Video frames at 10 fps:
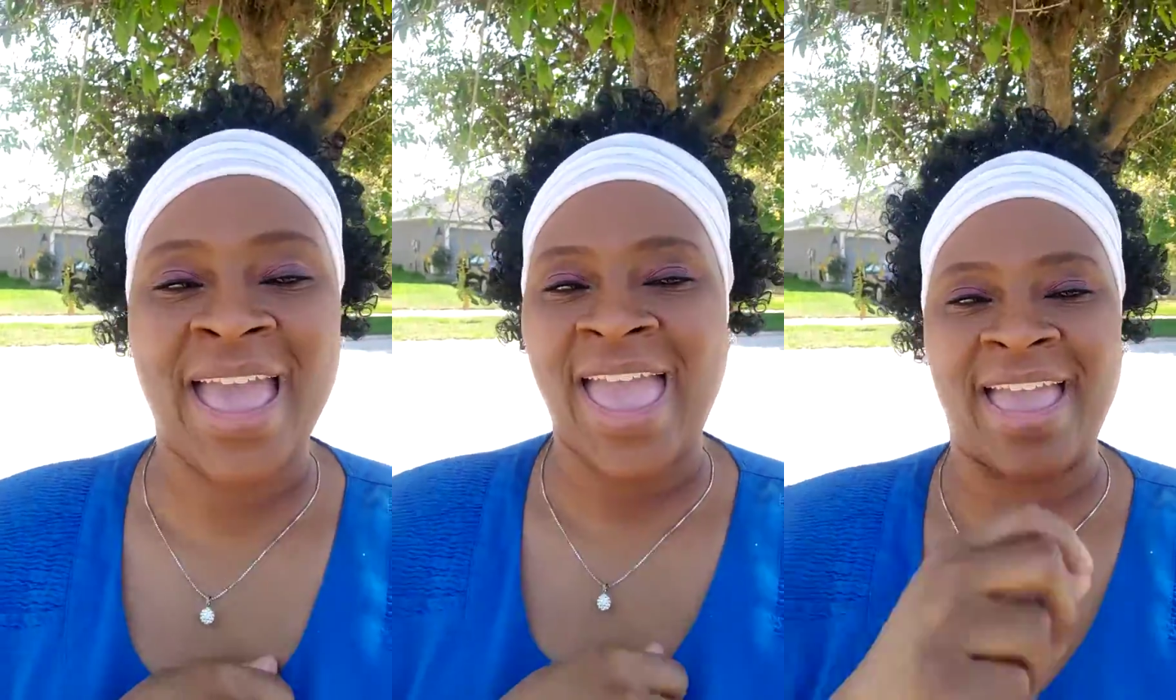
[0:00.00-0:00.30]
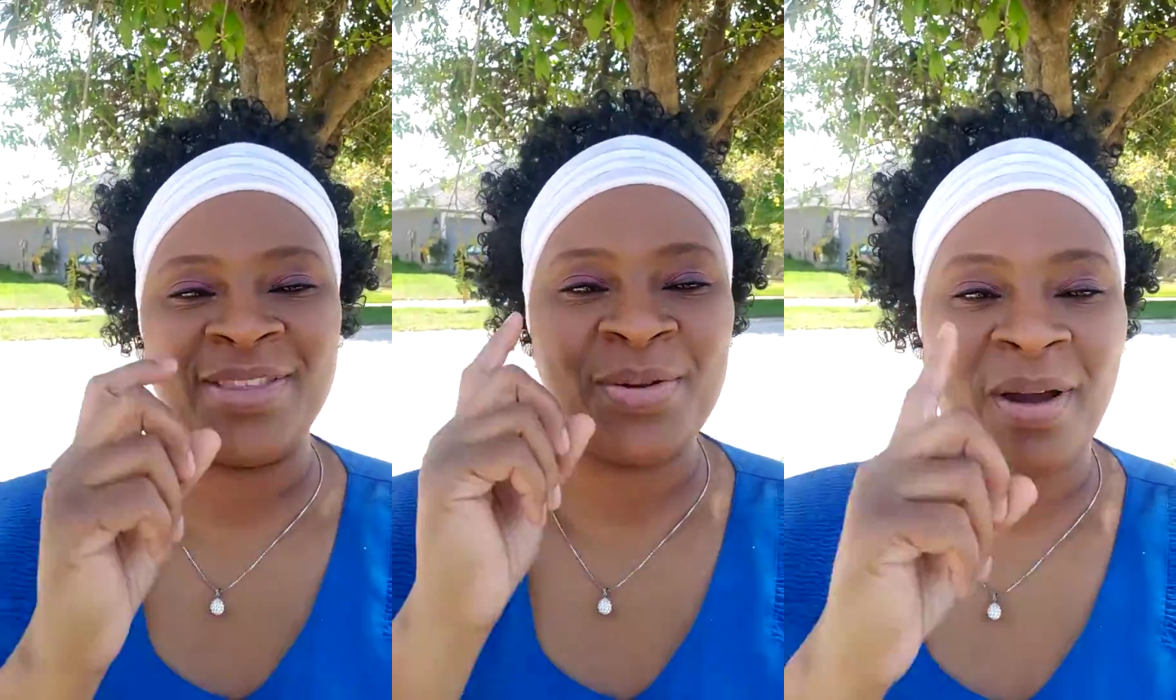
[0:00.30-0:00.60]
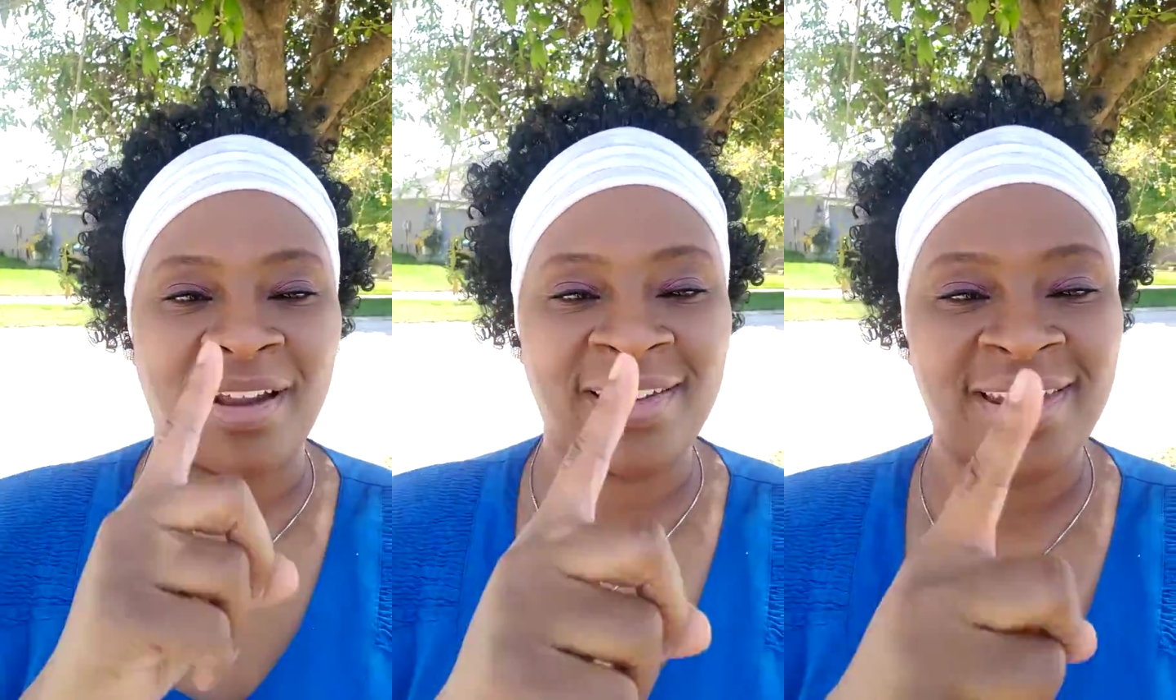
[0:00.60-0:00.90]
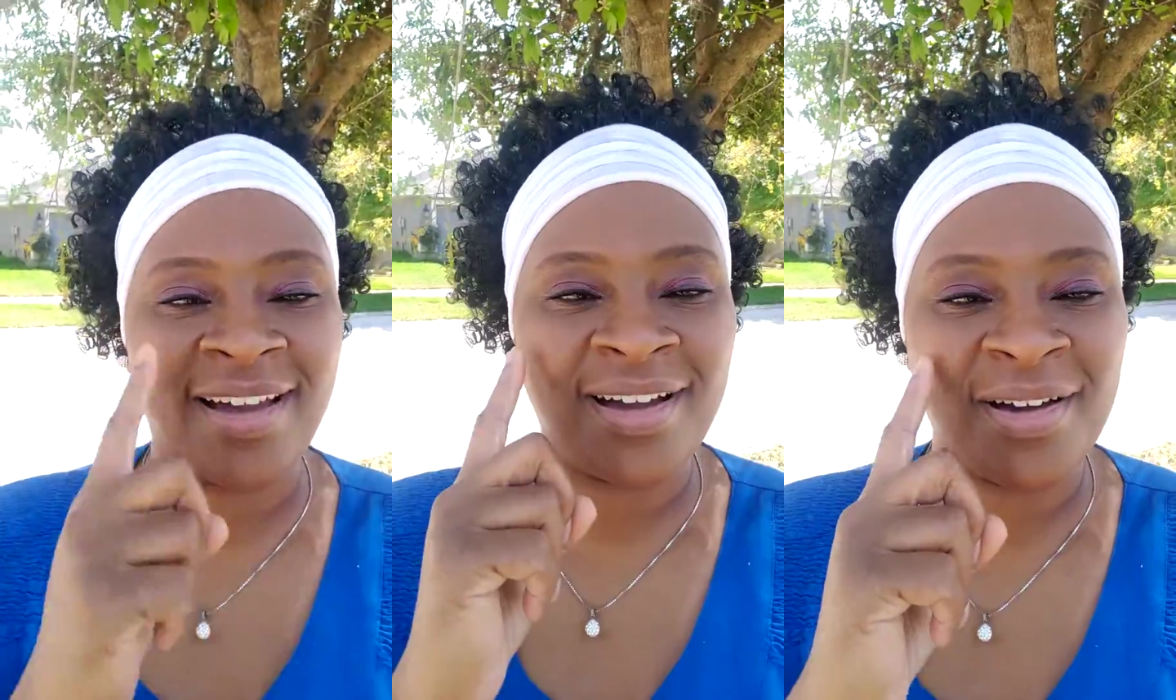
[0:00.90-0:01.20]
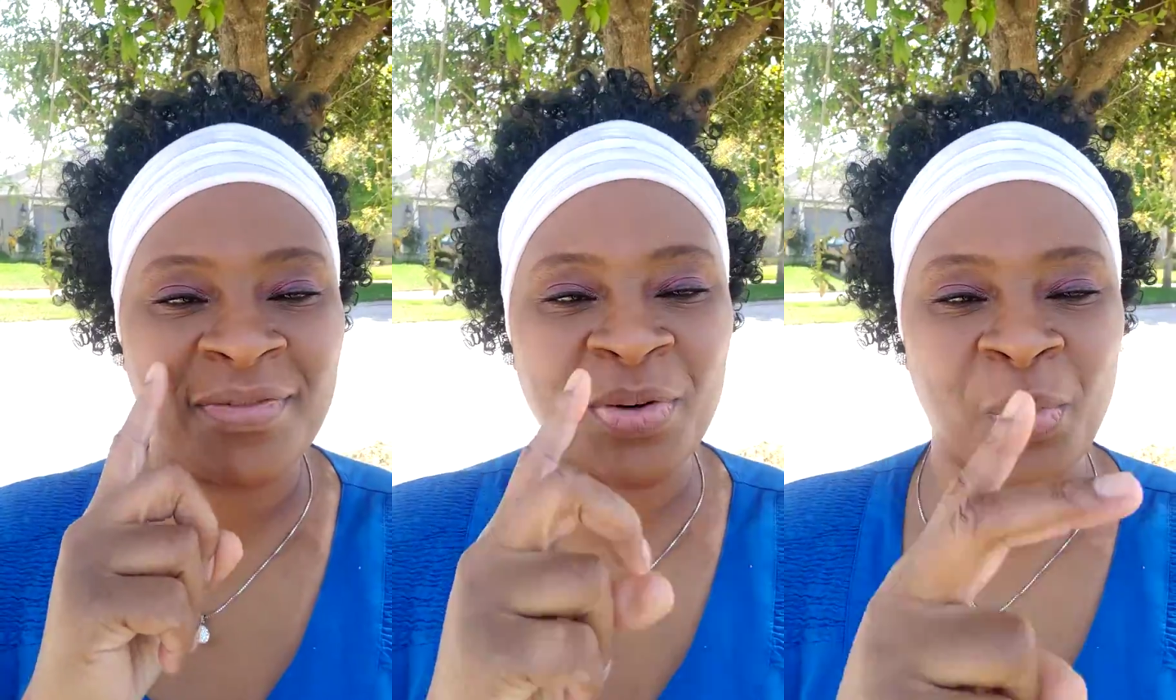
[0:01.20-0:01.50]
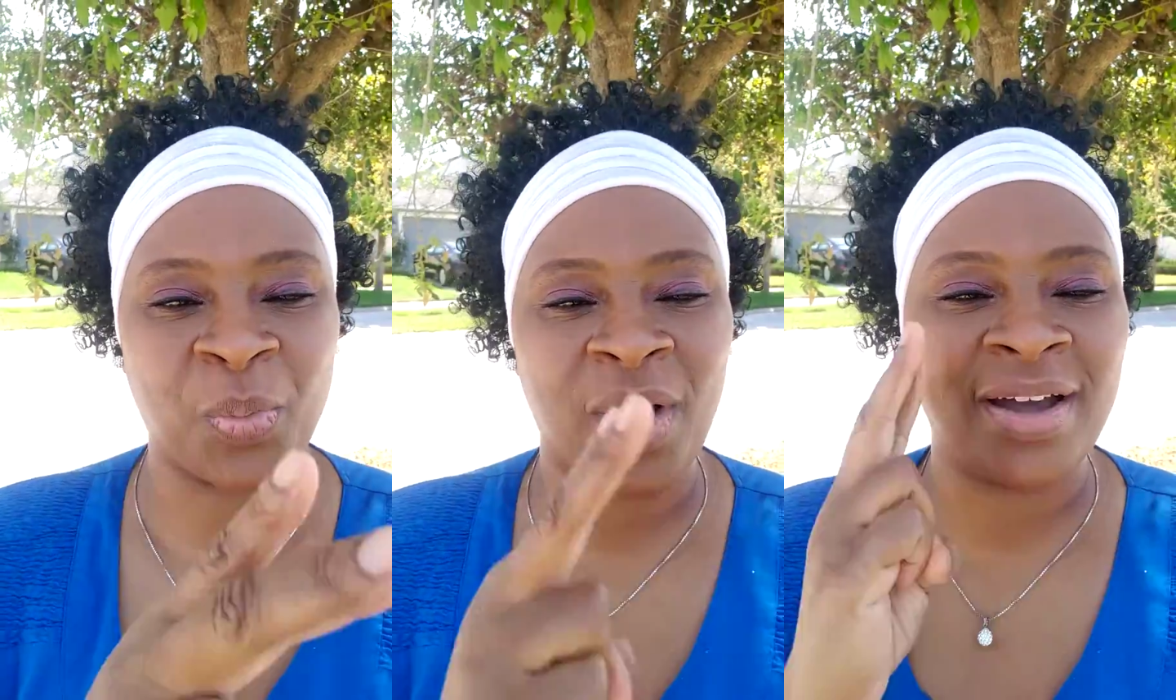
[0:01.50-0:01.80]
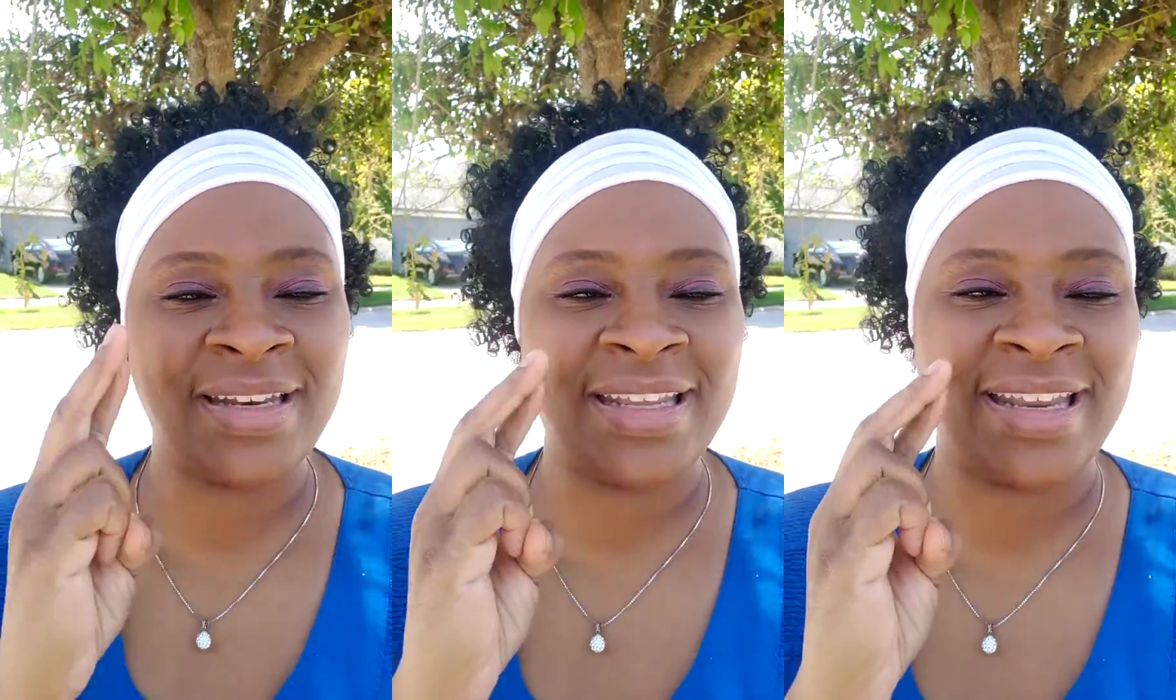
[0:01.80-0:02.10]
and you are loved,
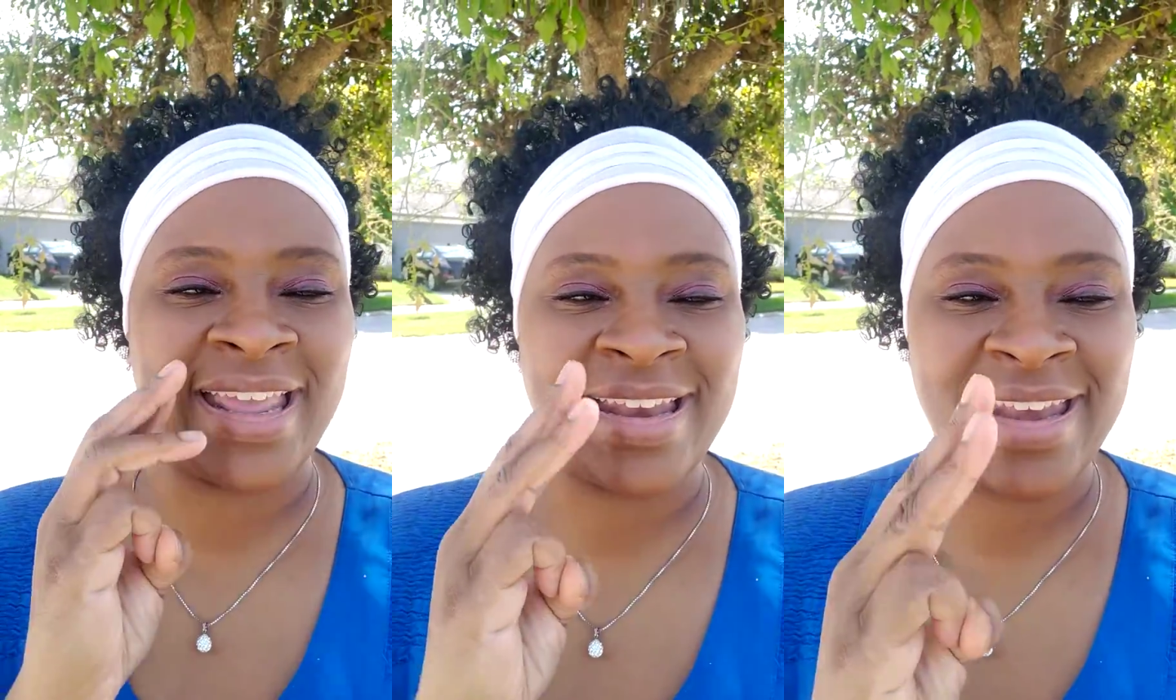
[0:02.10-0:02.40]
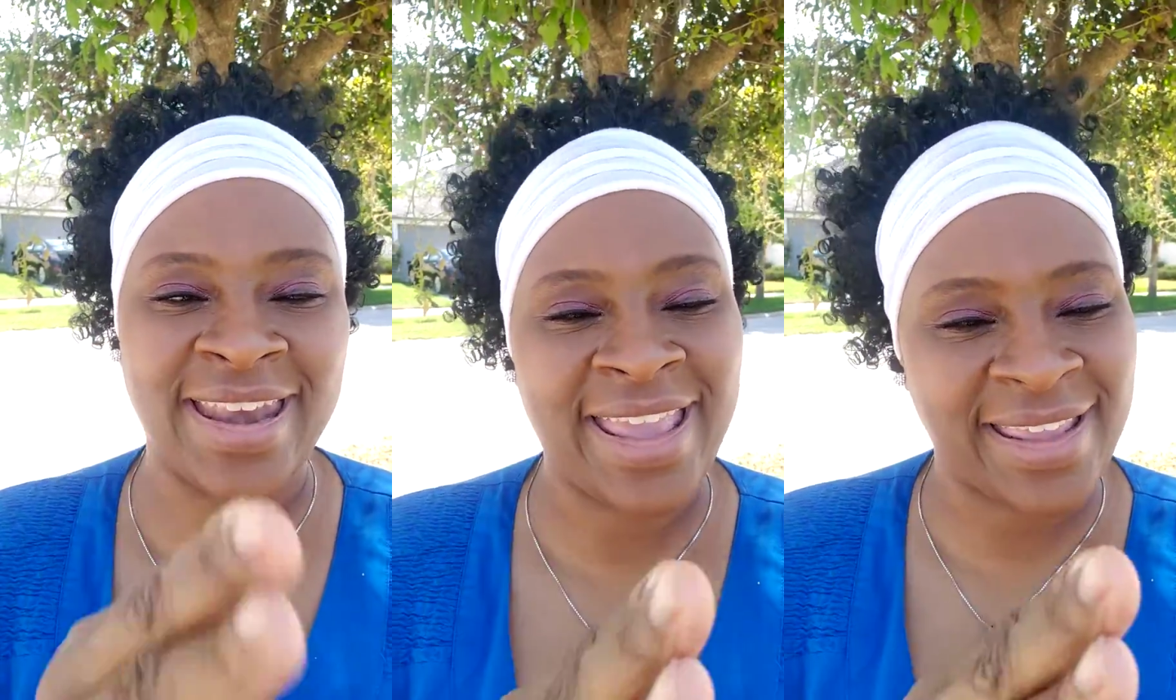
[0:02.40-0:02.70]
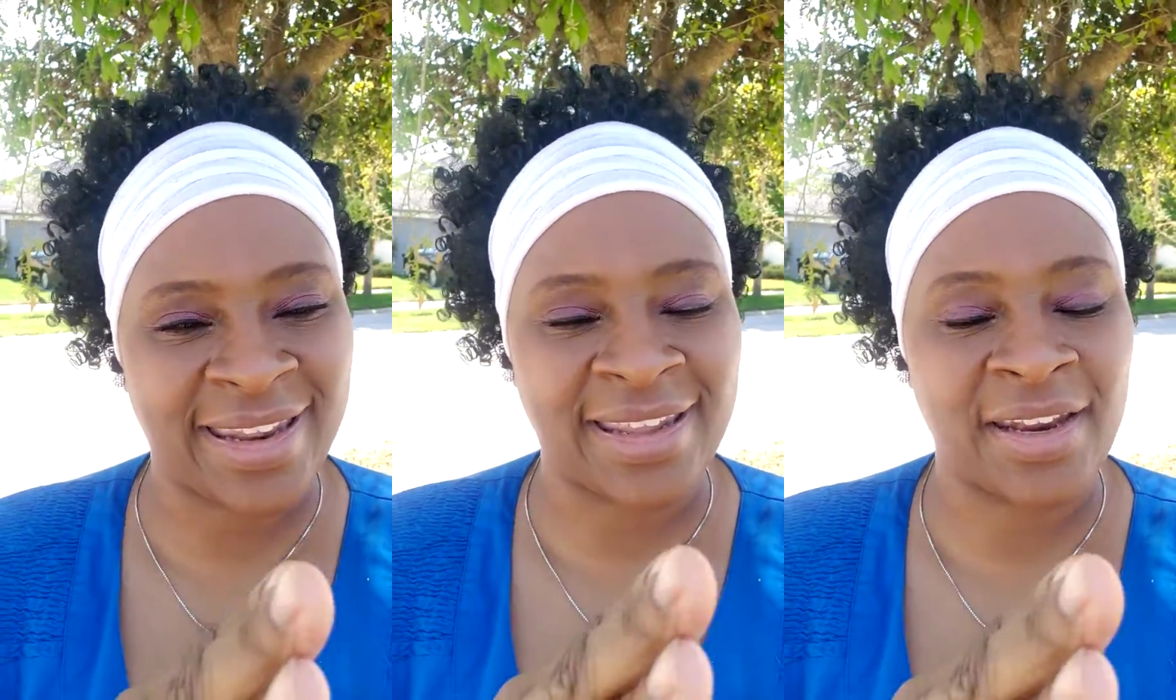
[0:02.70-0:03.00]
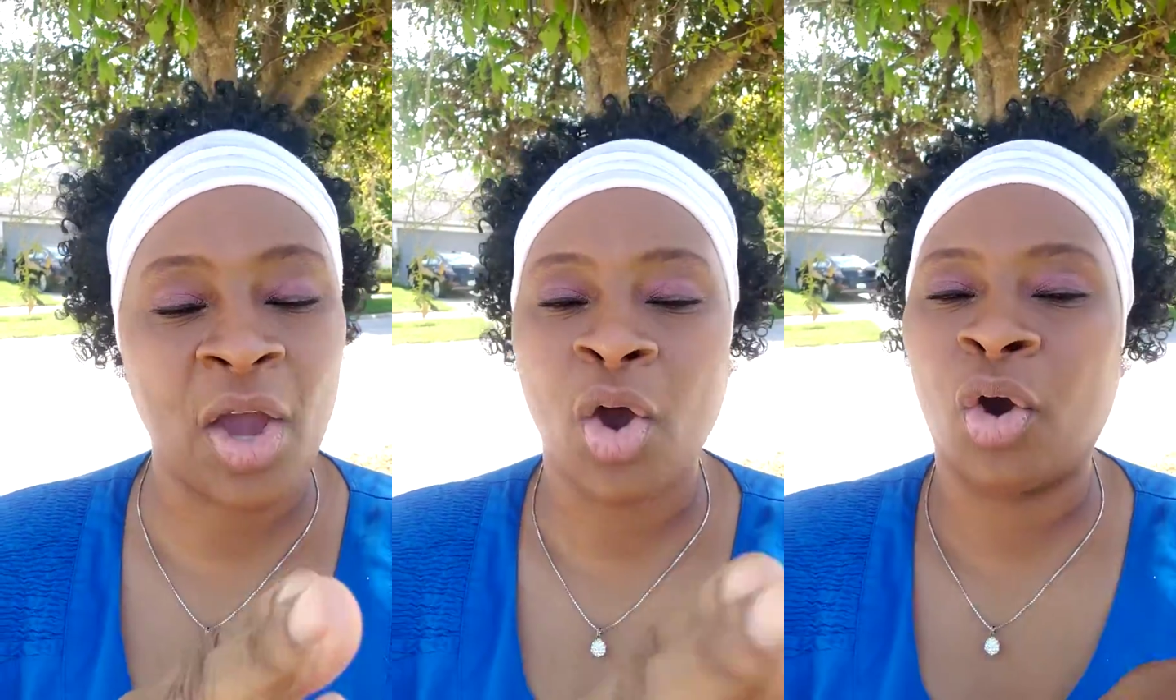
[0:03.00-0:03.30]
wanted, and needed,